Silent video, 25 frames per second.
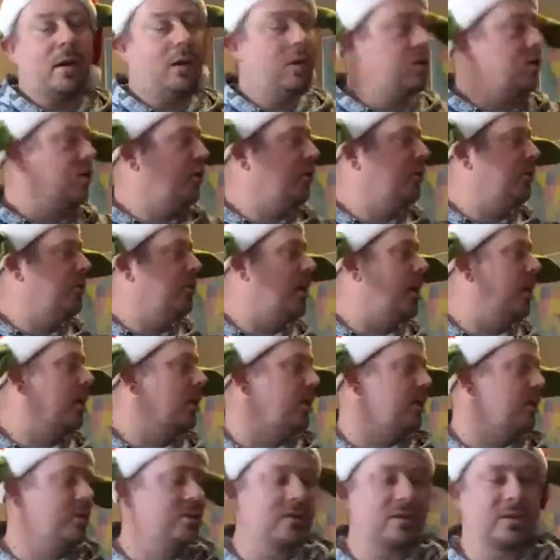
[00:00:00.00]

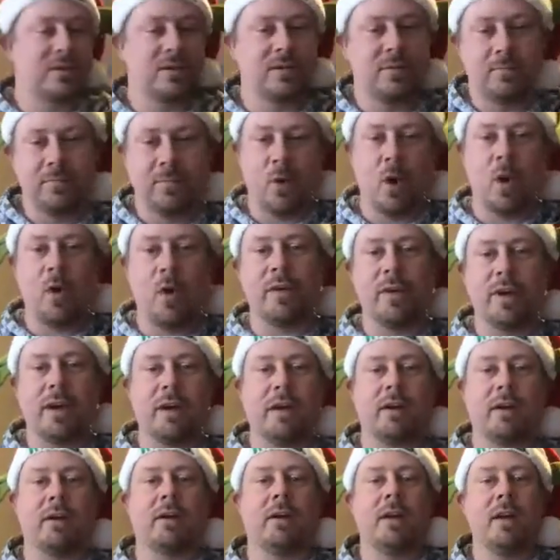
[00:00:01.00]
Goofball, who's over
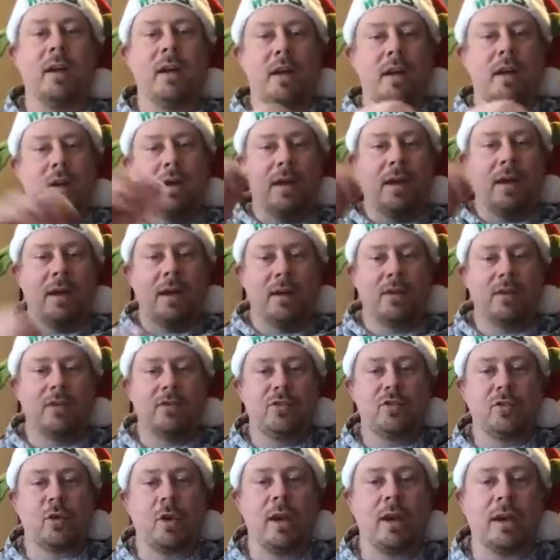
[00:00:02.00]
here
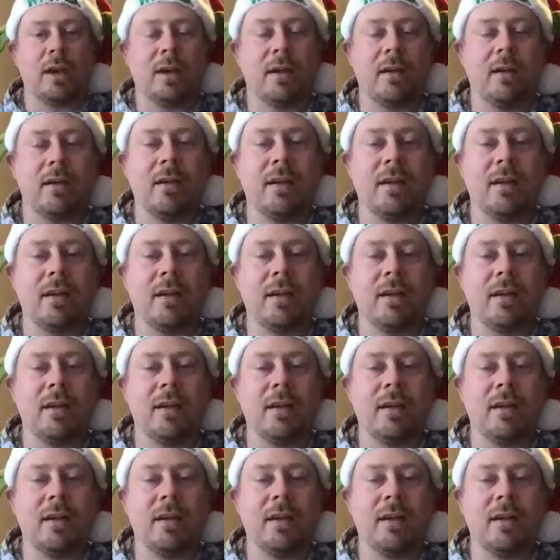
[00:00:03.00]
drawing,